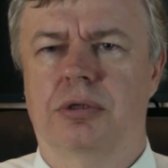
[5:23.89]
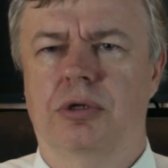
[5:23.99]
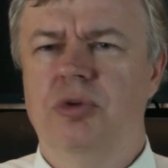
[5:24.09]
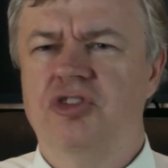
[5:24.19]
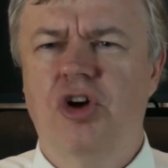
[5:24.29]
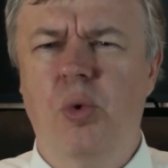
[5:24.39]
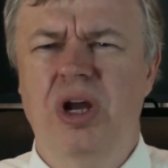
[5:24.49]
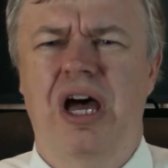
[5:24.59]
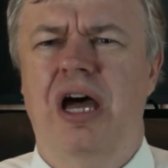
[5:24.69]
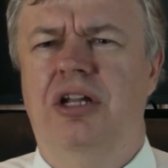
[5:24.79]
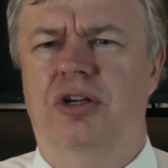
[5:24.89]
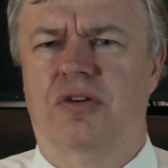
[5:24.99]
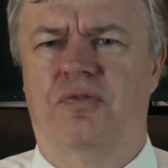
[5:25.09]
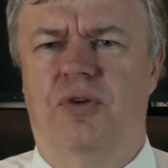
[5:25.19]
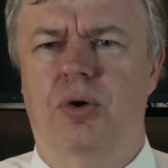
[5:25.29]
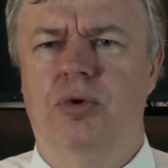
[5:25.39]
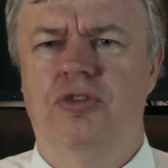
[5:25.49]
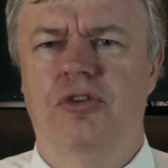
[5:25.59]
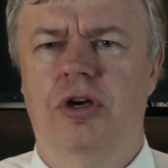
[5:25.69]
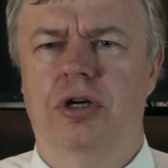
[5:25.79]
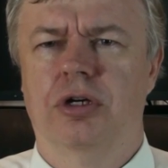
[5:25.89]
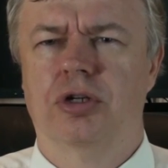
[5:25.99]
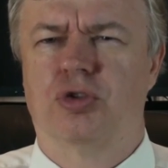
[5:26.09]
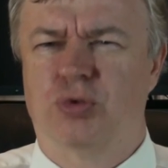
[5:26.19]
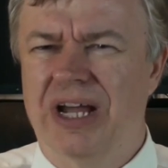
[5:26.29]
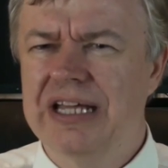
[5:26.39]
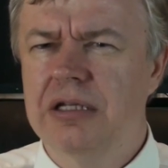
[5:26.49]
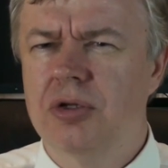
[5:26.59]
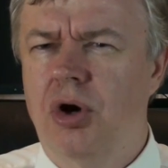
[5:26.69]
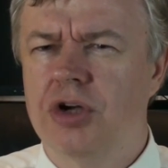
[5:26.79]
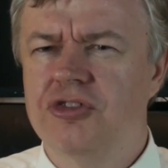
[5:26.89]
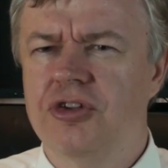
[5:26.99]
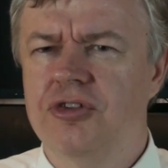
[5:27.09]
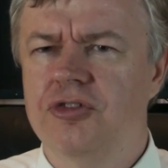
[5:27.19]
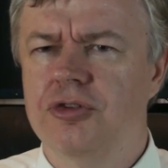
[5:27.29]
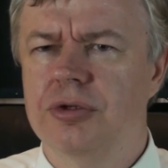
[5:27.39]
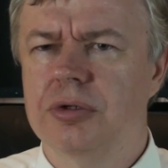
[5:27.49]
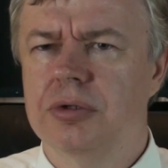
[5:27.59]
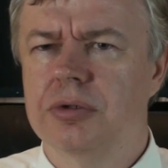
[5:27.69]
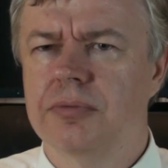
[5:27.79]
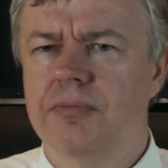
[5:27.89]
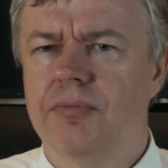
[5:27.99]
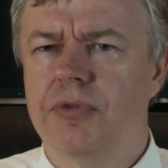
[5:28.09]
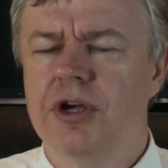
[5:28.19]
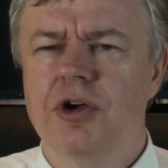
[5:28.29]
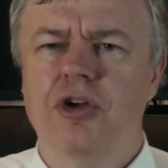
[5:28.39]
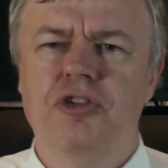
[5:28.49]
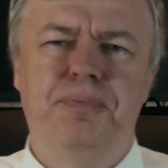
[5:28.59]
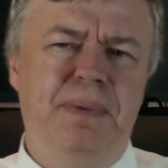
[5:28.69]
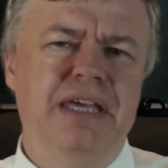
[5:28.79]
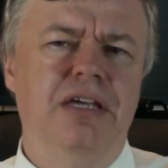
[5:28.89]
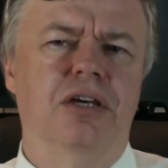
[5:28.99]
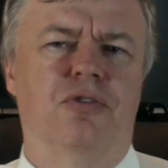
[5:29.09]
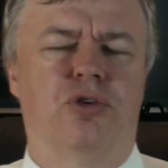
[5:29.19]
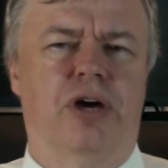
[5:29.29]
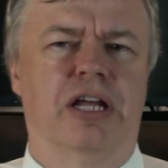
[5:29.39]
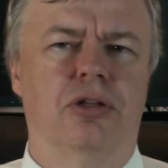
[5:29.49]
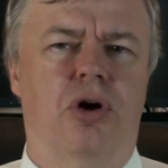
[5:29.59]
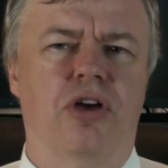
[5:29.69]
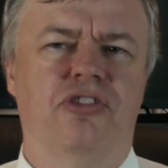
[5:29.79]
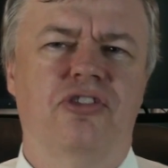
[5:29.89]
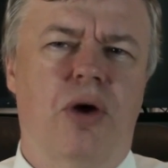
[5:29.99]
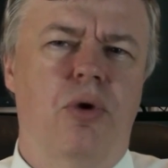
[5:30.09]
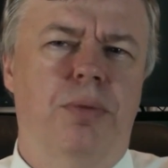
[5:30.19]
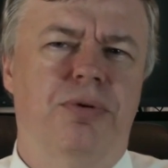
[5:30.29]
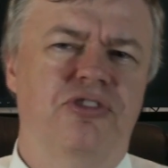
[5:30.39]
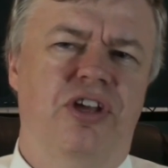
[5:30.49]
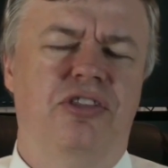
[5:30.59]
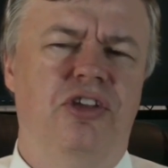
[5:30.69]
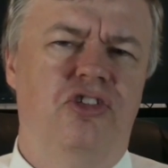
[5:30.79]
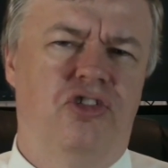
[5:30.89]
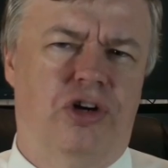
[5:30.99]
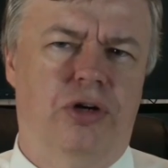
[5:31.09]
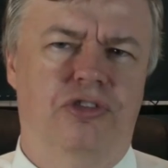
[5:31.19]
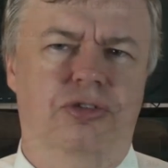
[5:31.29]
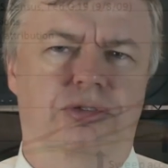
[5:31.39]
What's going on here, folks? Credit losses? Speaking of credit losses, I want to present this chart to you